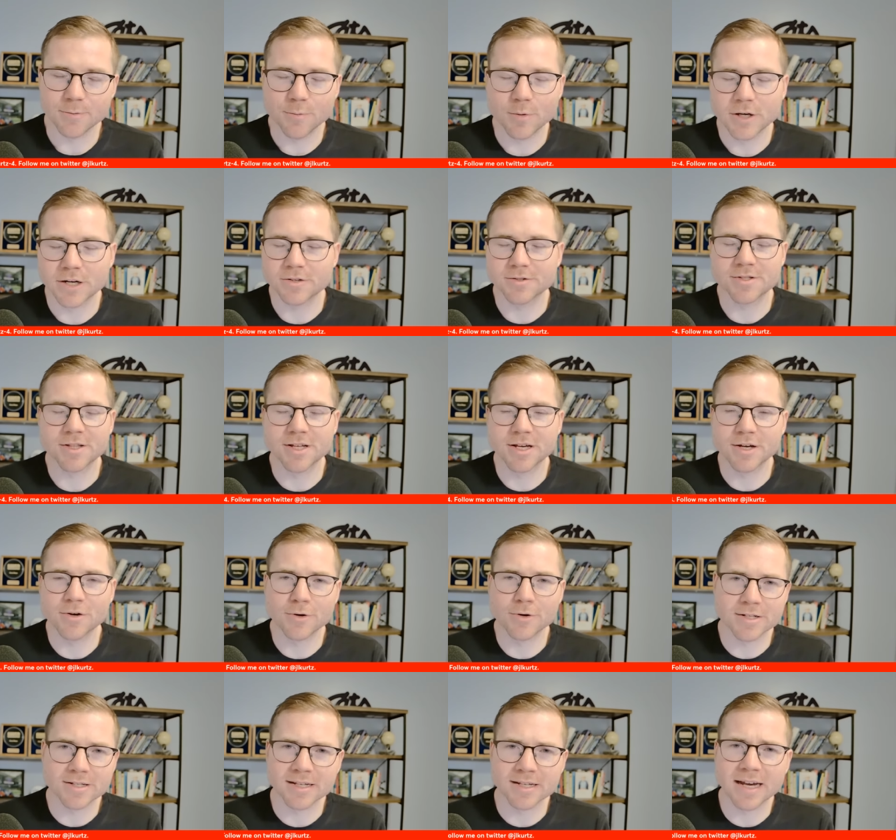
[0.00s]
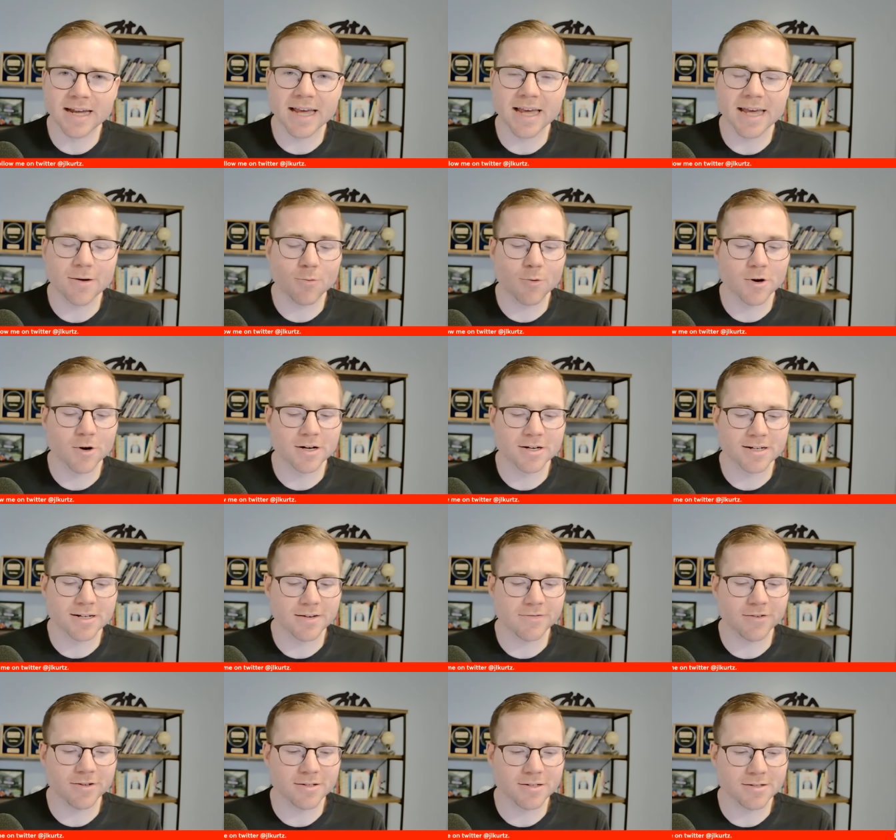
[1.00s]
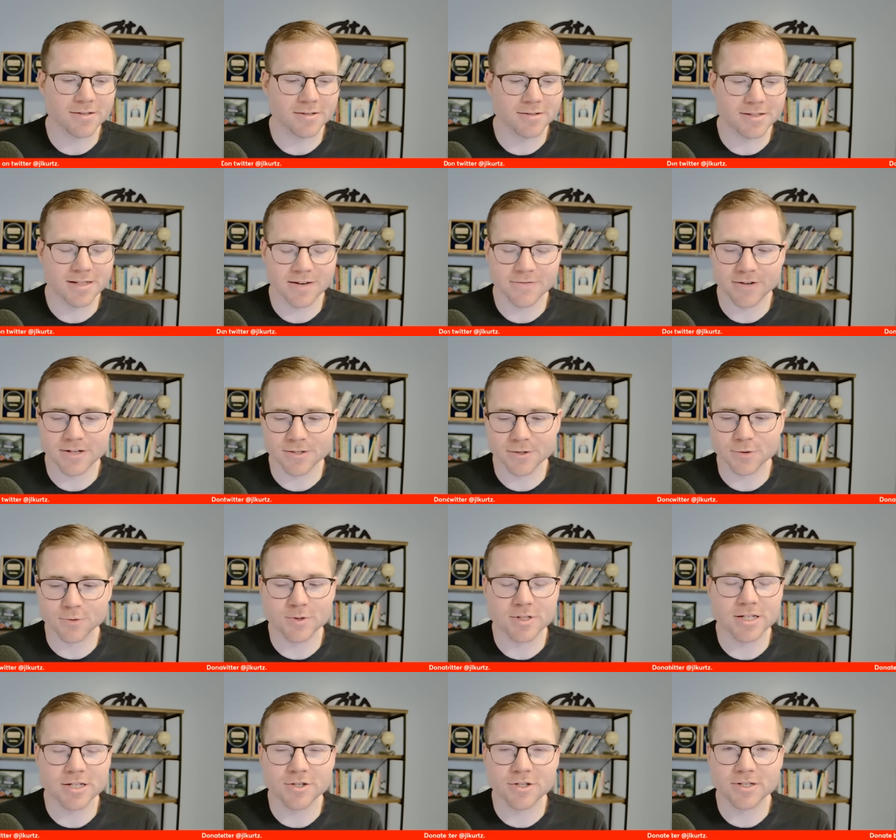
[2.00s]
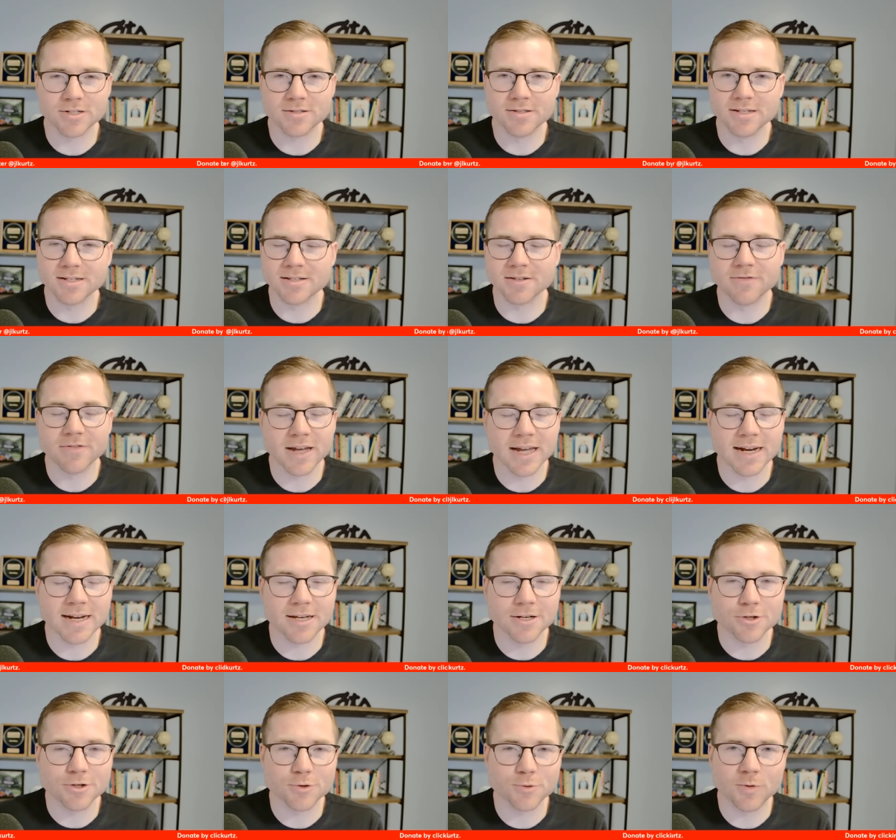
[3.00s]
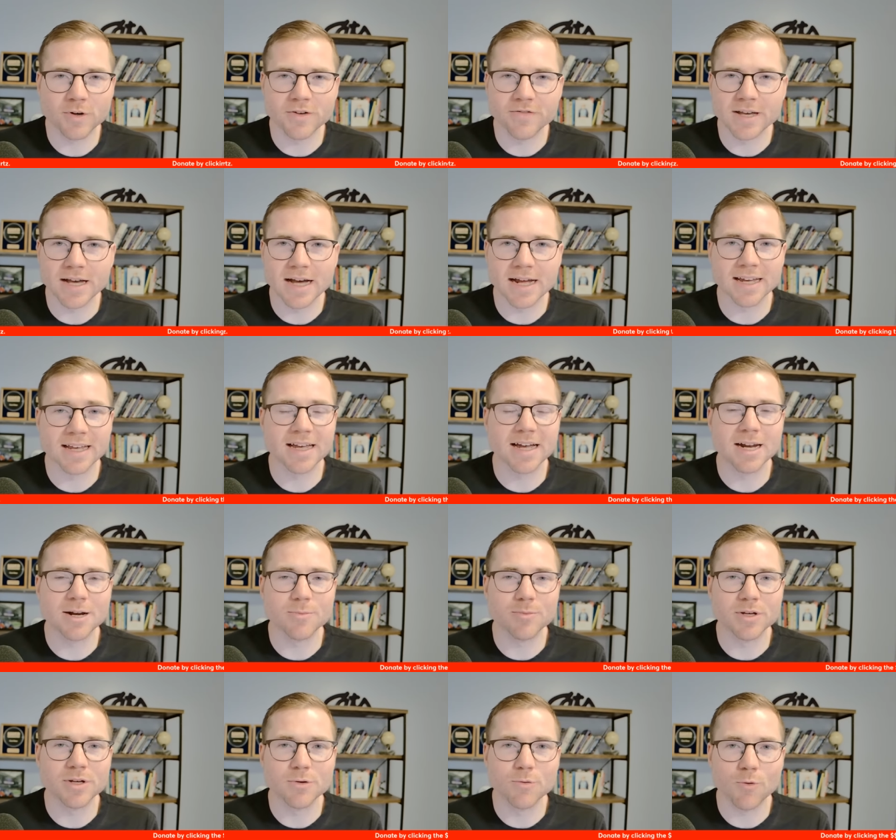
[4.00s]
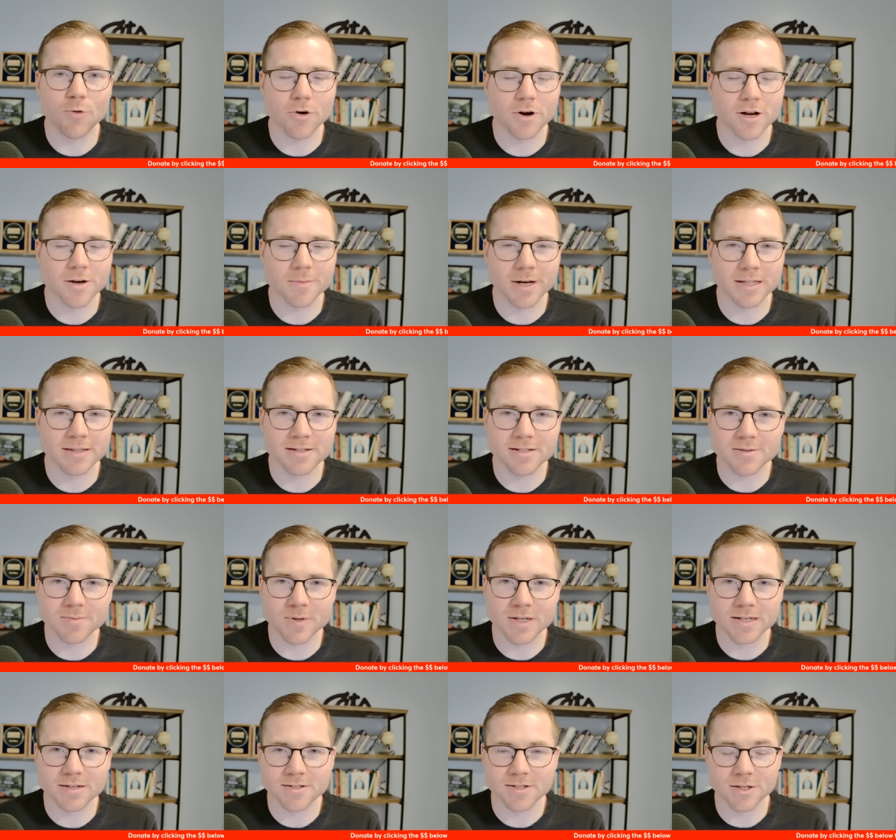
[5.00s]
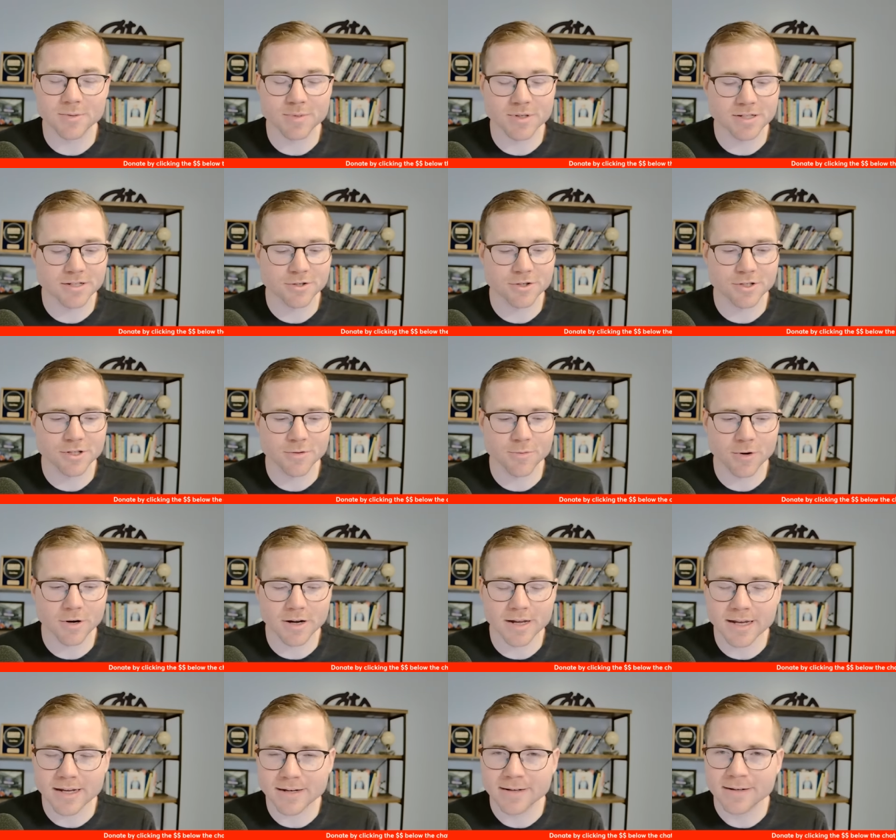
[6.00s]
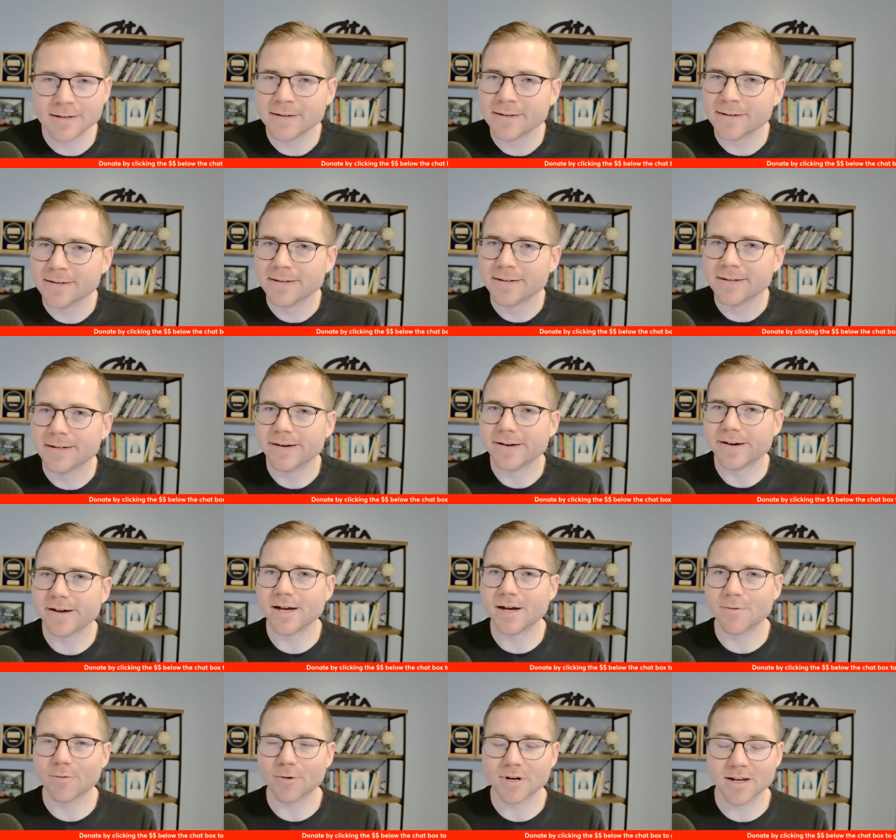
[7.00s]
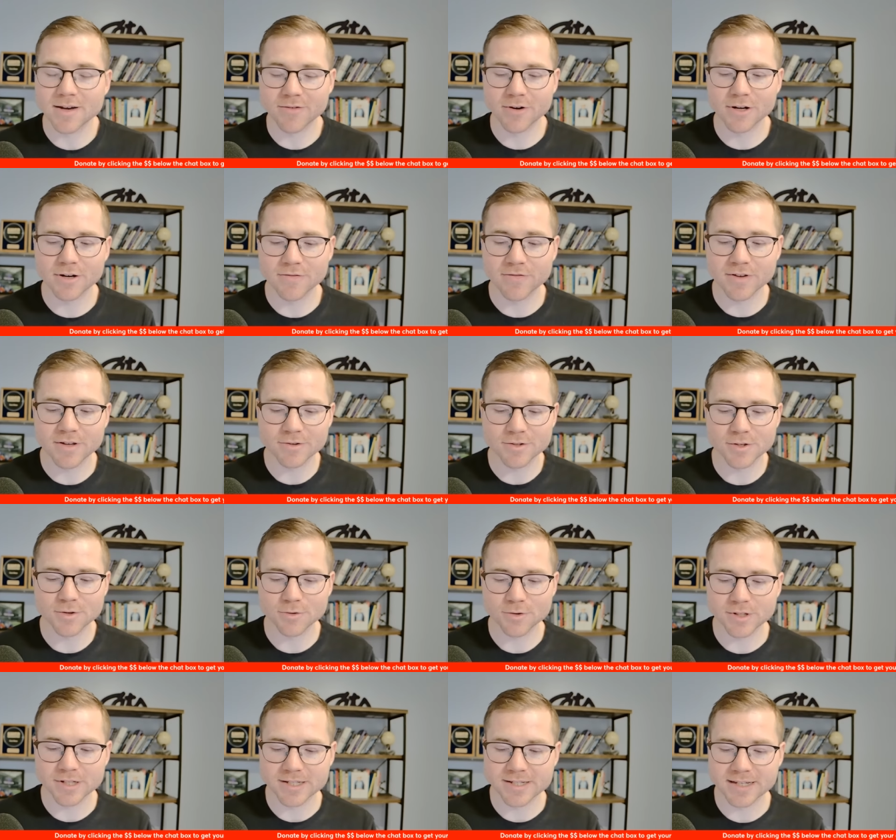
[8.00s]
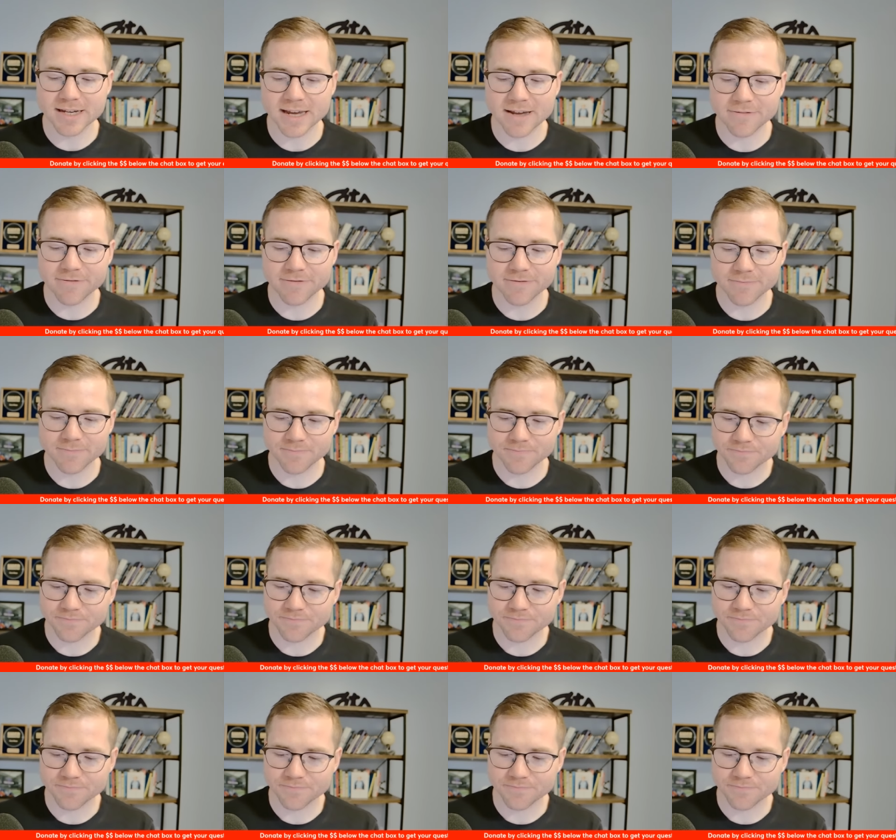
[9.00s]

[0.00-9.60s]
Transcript: What else are they going to say? Hey, we're at a definite strategic disadvantage. We've got to kind of be worried about this because of the position that we're in. We're never going to feel totally safe.